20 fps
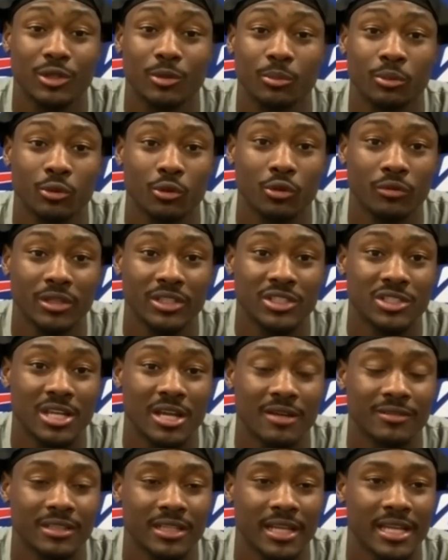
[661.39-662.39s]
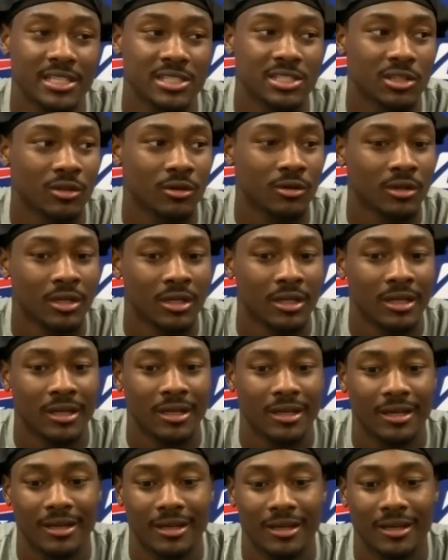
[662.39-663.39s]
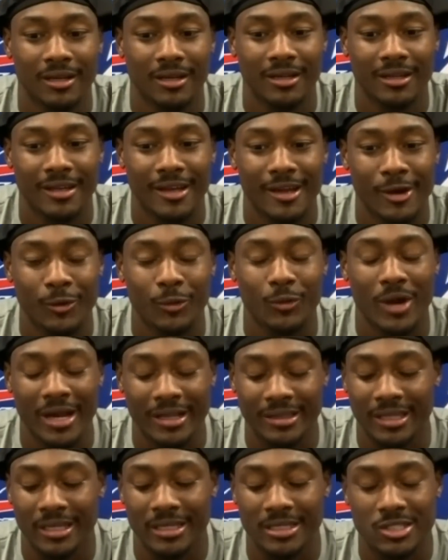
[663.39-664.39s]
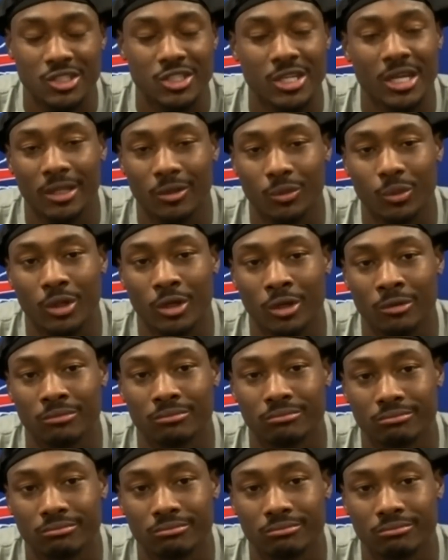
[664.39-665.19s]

to prove each and every day. So uh, I, I think it's gelling well.